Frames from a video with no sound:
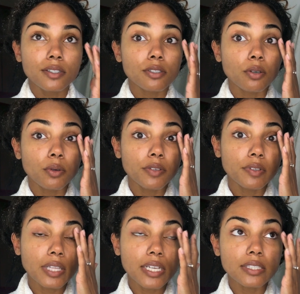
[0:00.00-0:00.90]
So
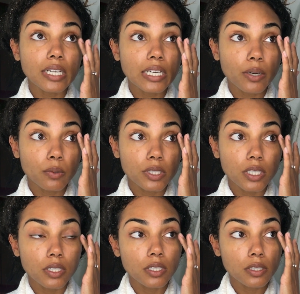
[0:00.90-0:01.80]
even last night I
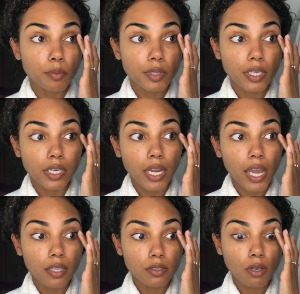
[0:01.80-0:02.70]
was eating something and I
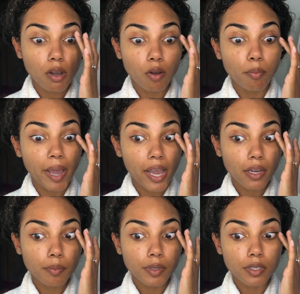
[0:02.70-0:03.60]
had to call
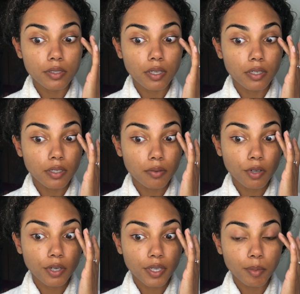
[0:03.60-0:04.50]
back because I
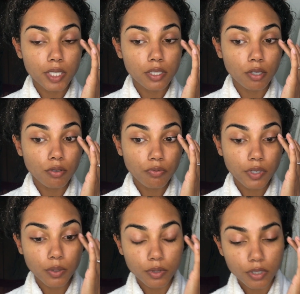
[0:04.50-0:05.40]
didn't cook it myself,
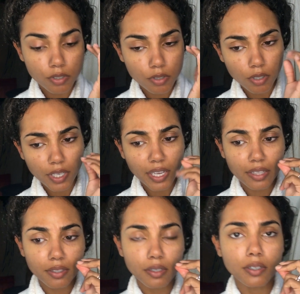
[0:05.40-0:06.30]
and I was just looking at